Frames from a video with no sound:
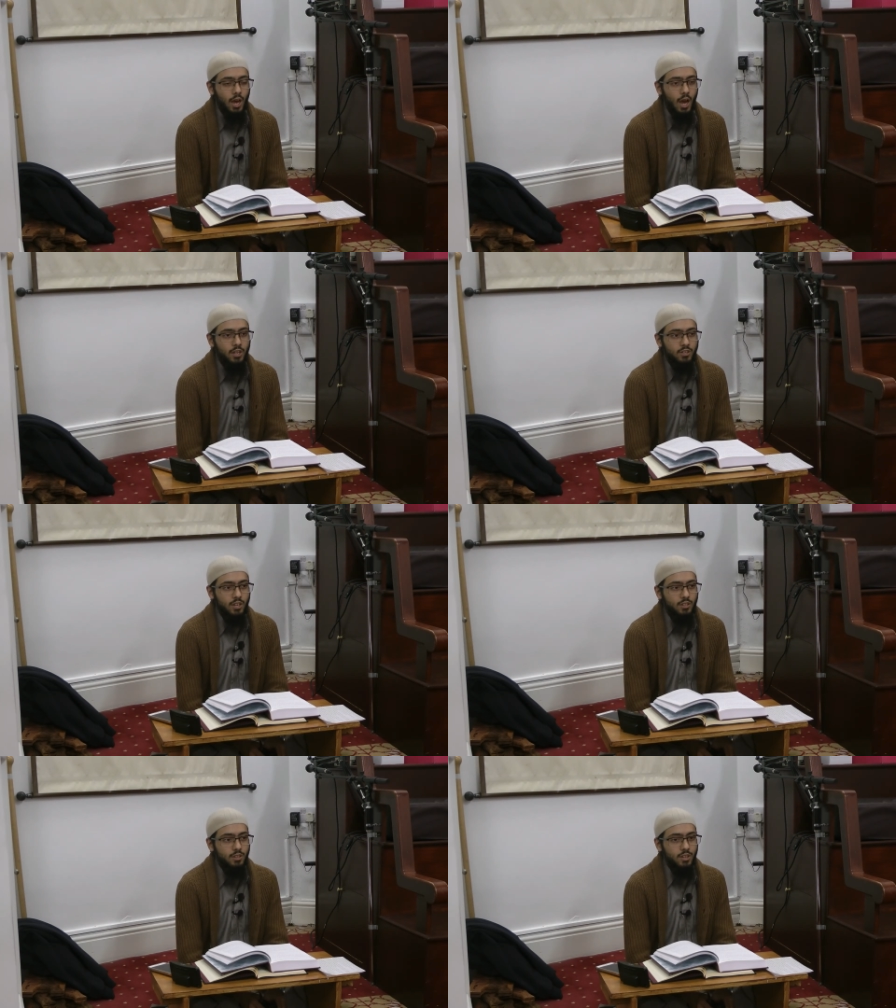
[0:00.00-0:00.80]
And he
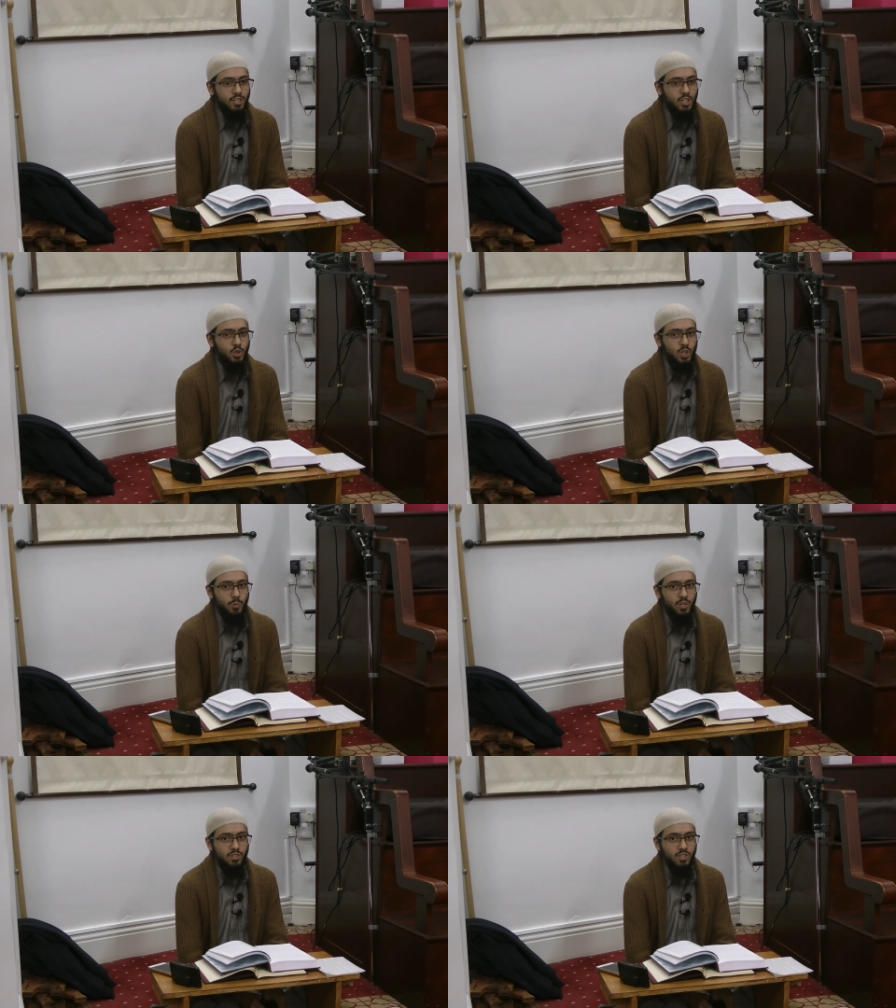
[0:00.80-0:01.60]
said, he said to the
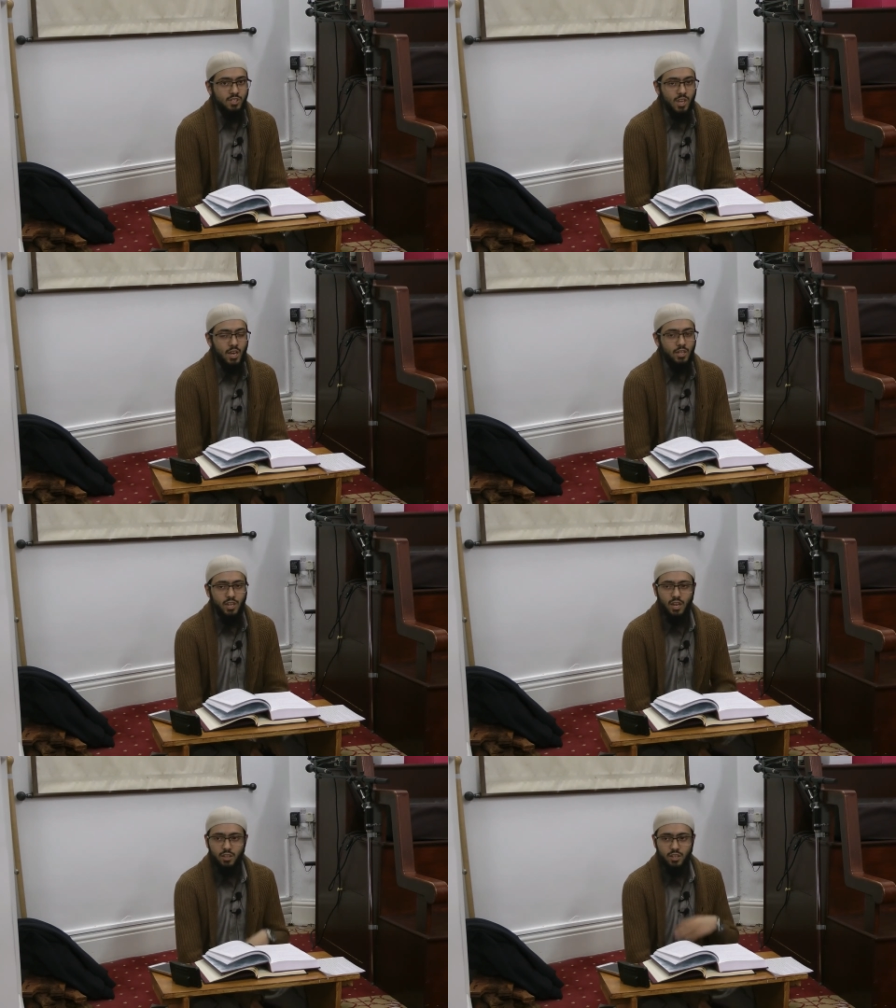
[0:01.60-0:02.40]
person, the sa'il,
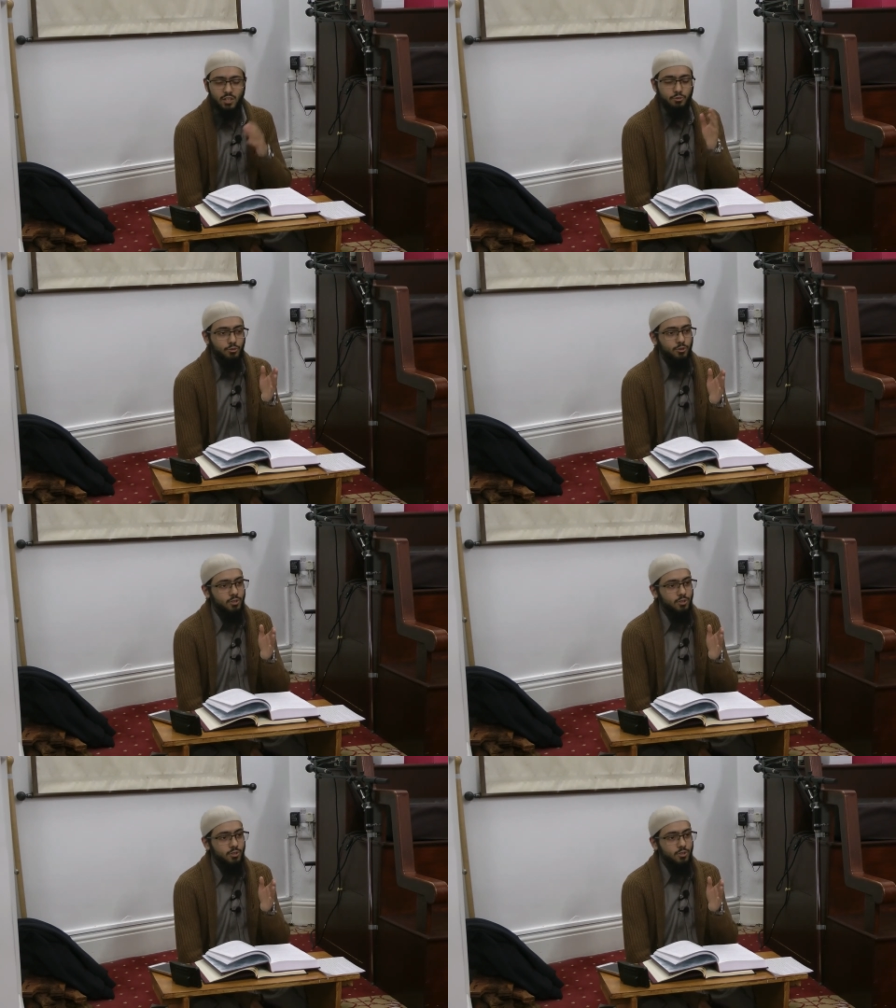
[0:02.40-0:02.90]
Ya da'if,